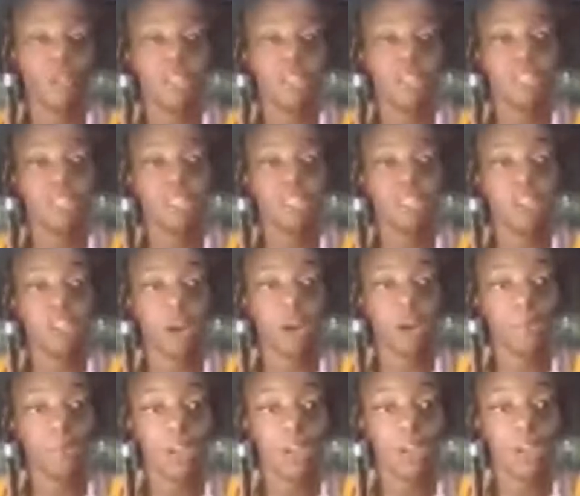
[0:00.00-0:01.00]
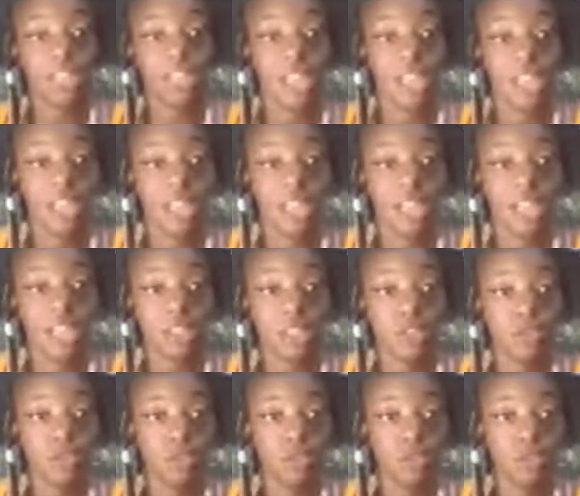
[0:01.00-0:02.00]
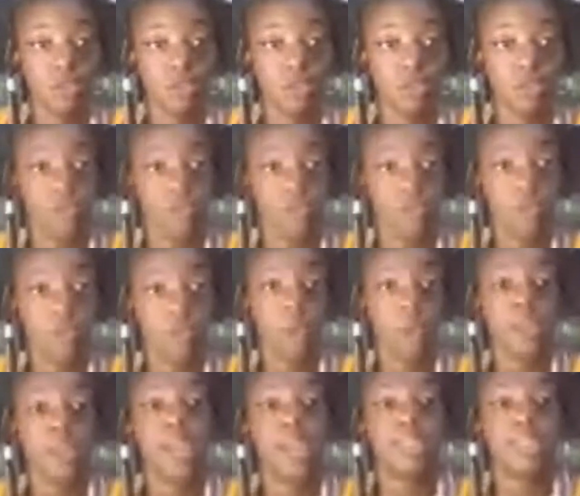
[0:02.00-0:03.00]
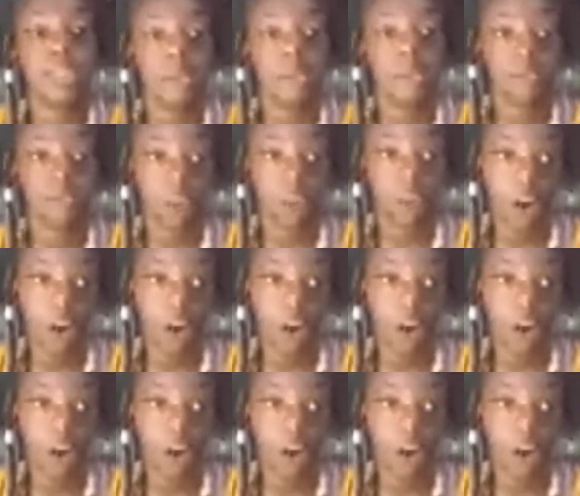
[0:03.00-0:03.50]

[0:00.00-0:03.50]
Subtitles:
he has a hemp farm and an off-taker agreement